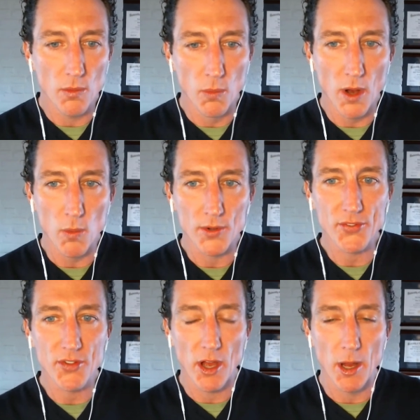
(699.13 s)
what were
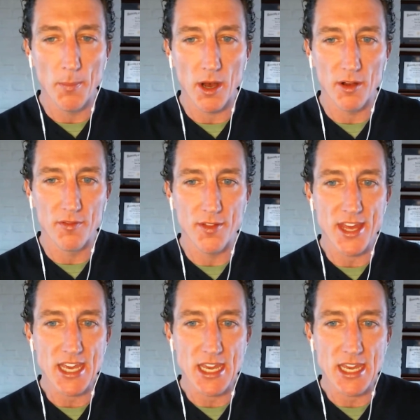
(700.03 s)
some of
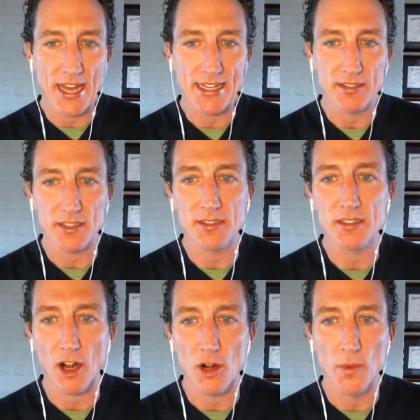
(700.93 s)
the, I guess, let's
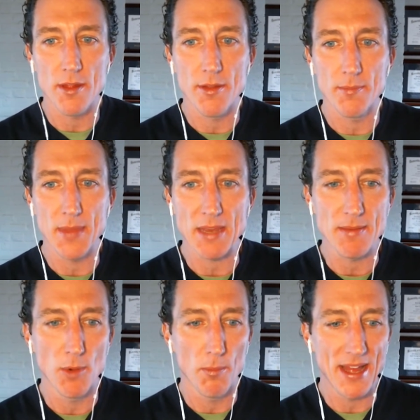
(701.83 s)
start with
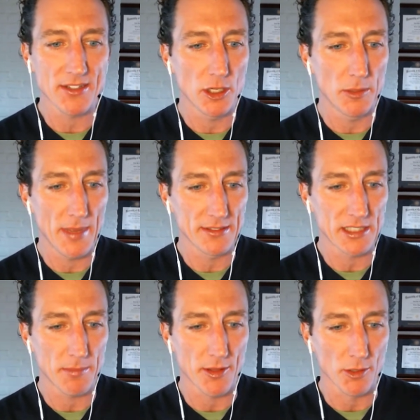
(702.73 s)
maybe momentum and
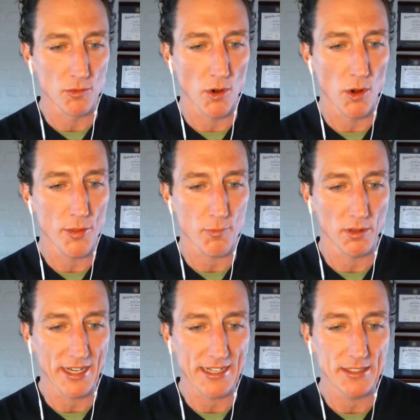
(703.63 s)
some of the growth
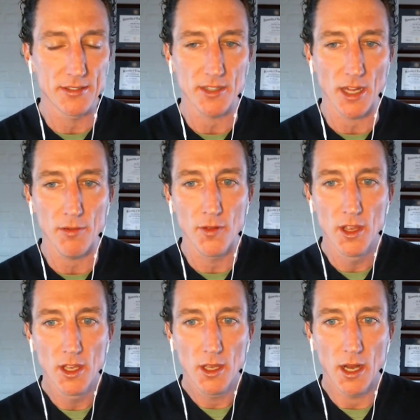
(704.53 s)
related stuff.
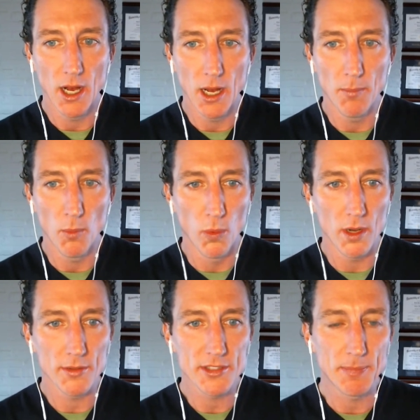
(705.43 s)
Um,
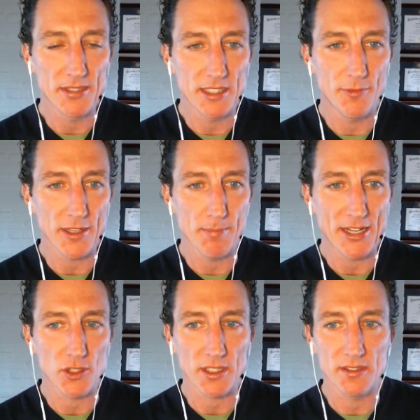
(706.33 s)
what specific
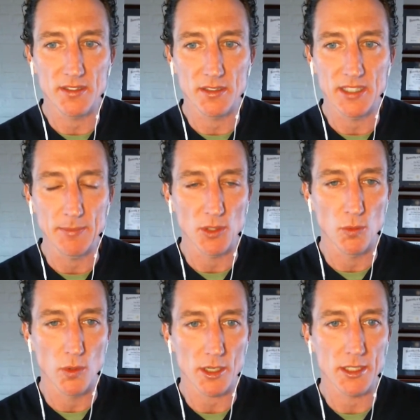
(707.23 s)
metrics seem to
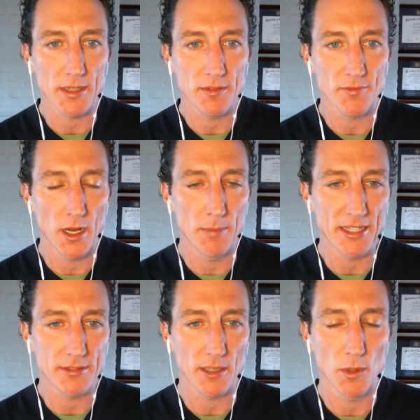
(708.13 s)
work uh,
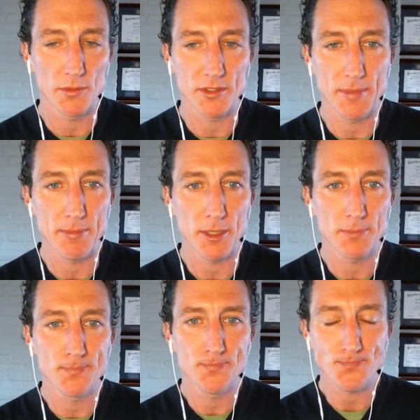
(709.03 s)
based on what was in the paper?